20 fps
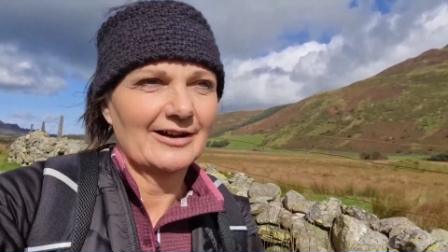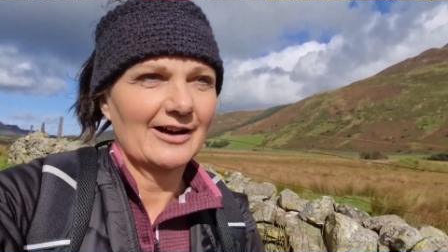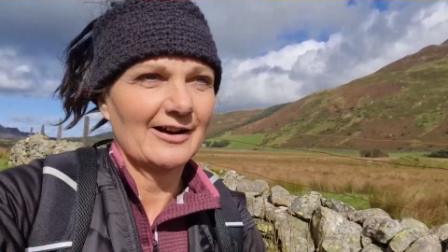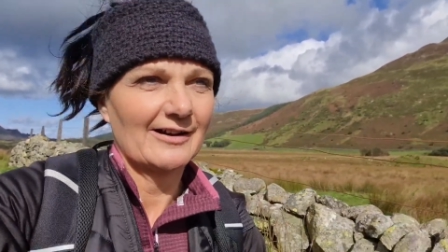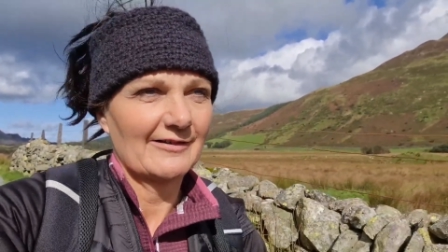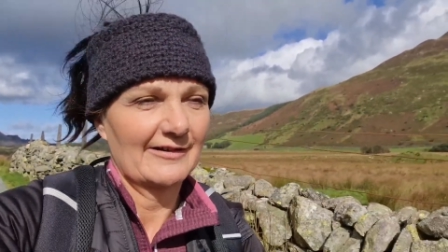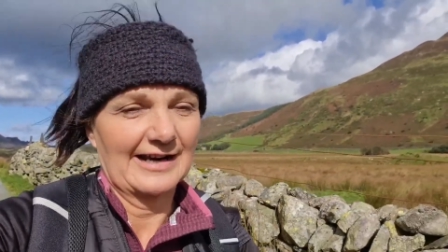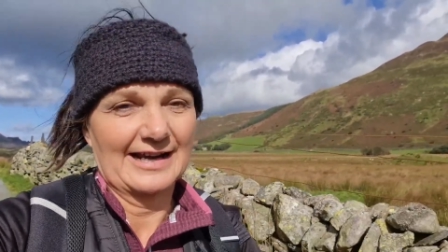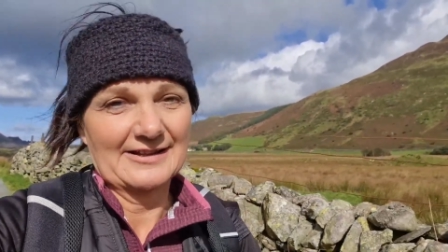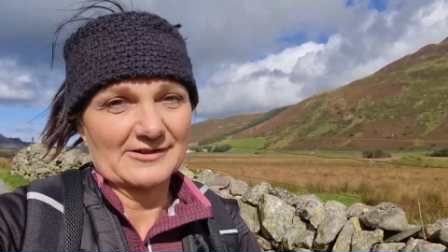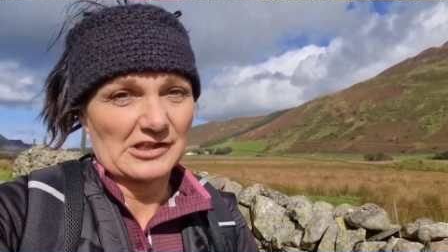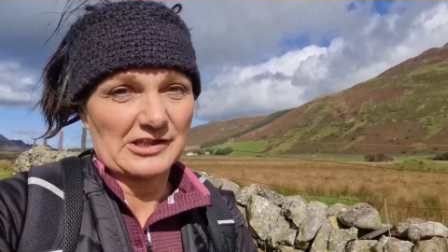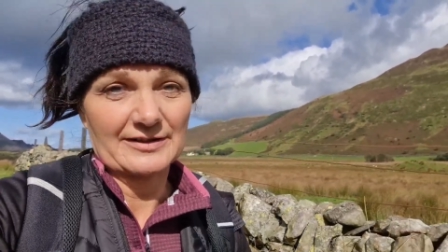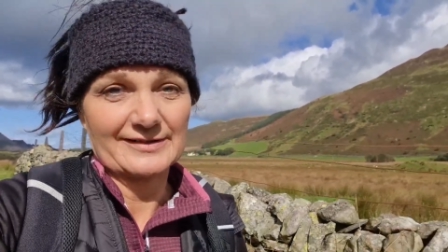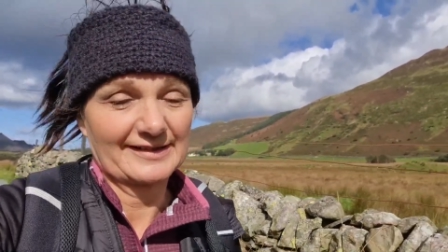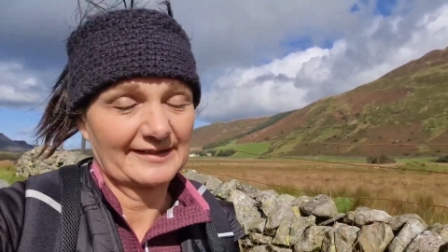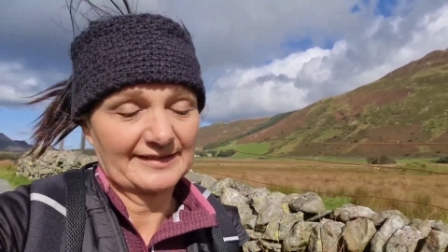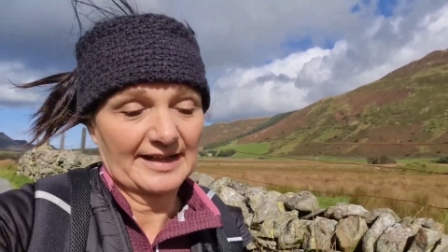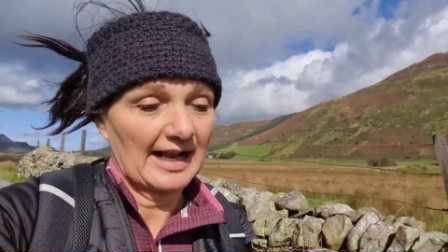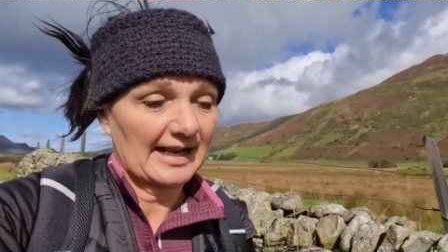horror, and
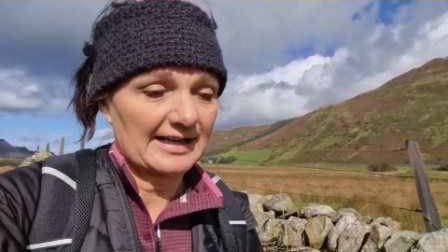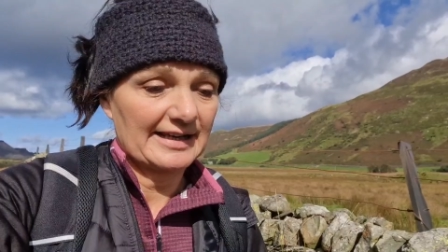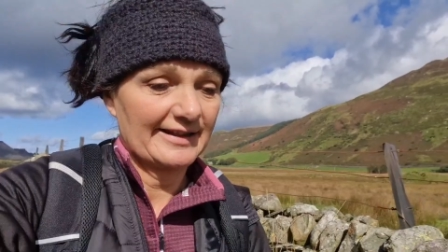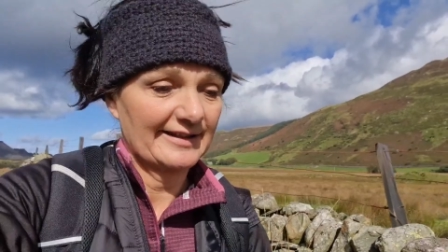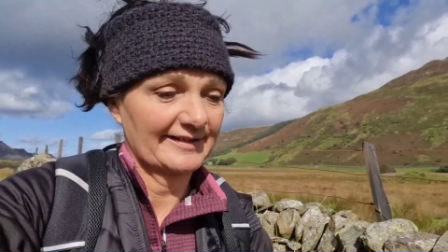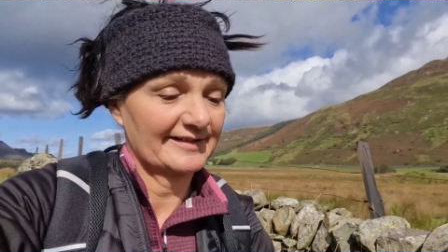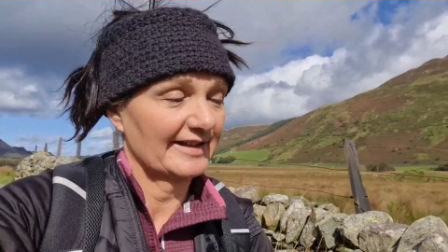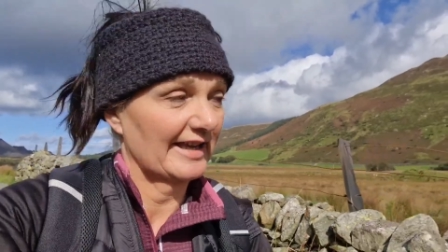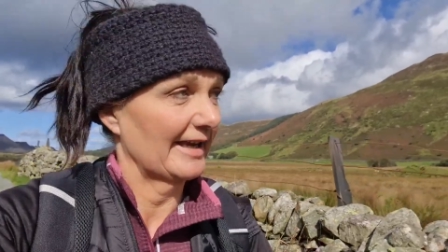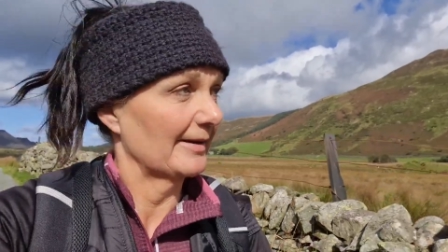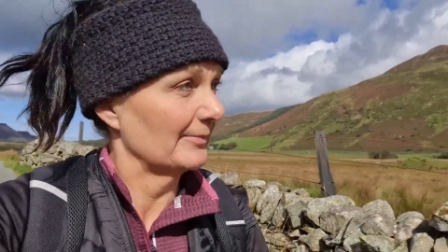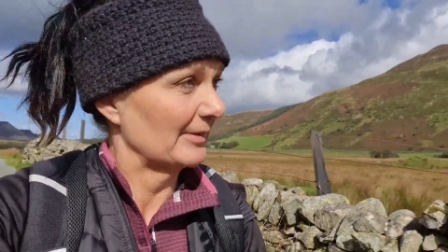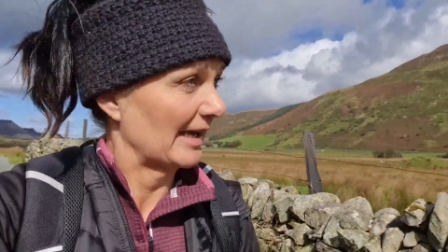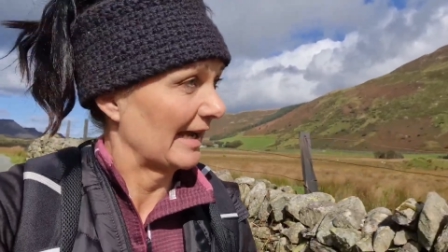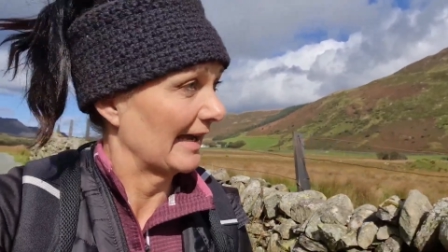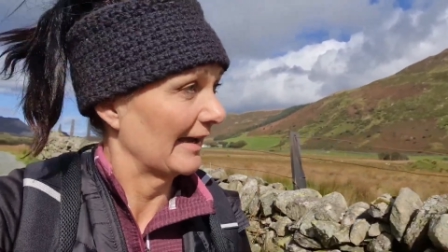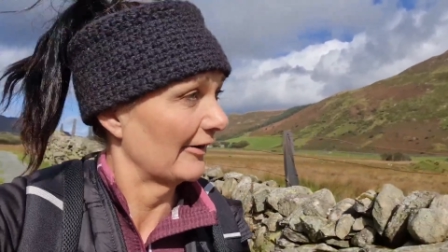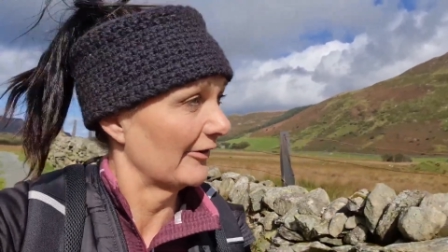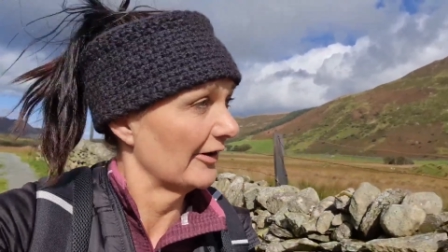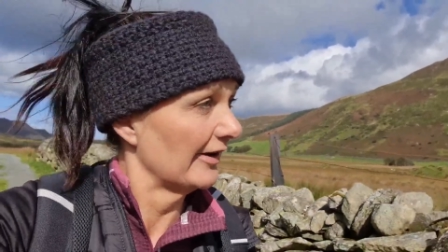she's exactly the same
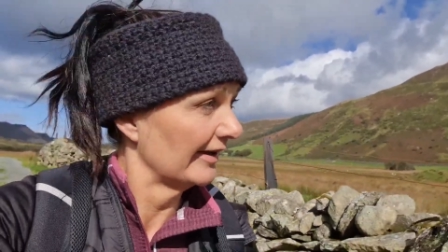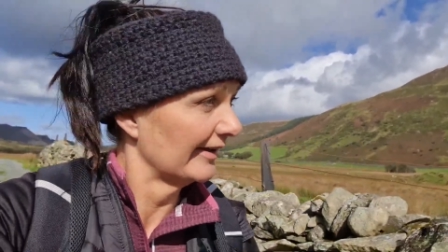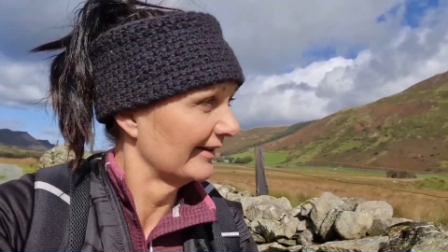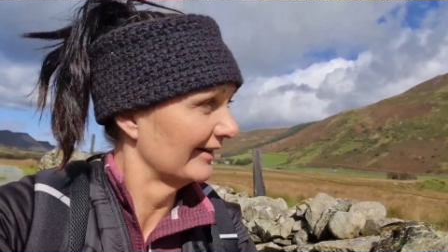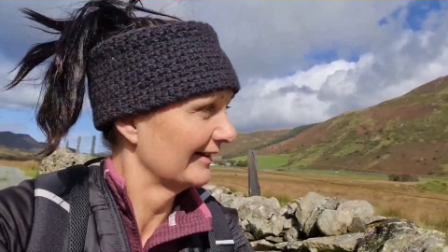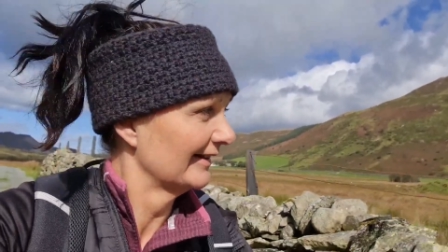now,